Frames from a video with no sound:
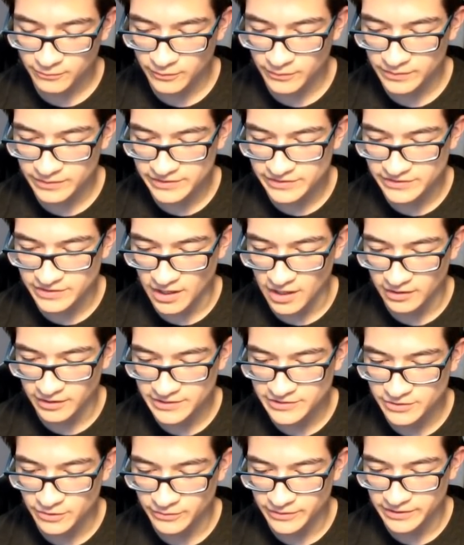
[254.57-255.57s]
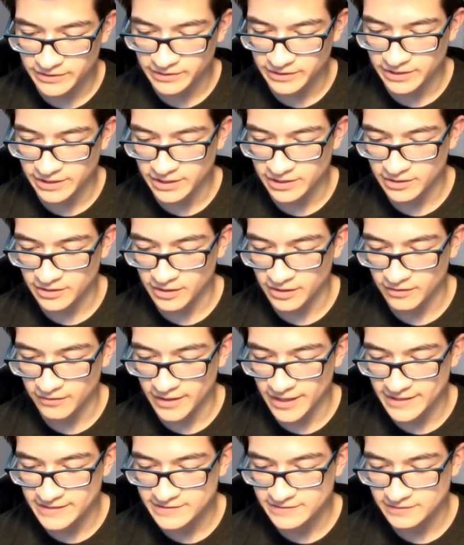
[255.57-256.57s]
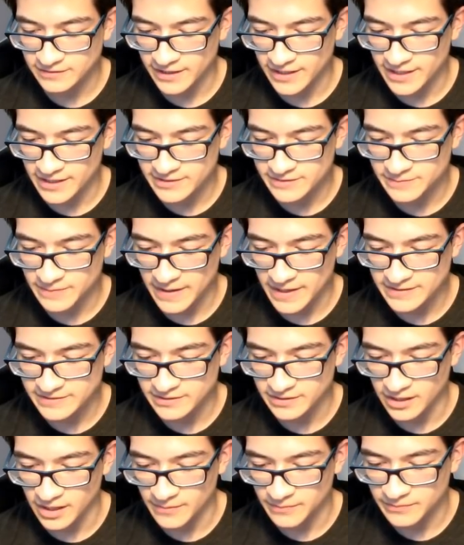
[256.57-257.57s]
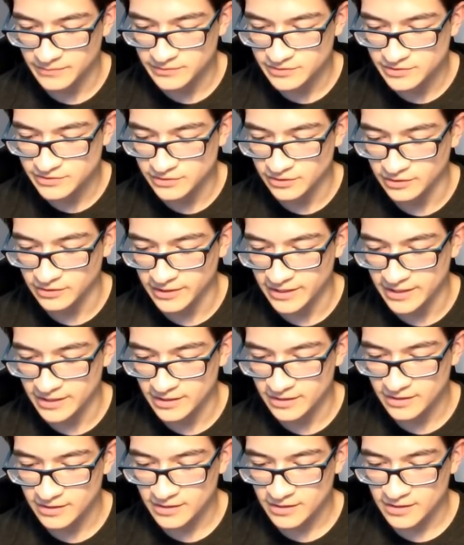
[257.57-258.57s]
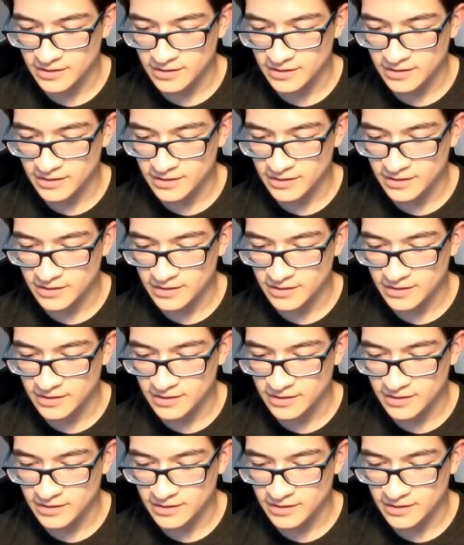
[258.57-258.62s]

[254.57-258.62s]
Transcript: We're really solid. Let's go, Chiellini. Alright, let's pass it up to Sterling.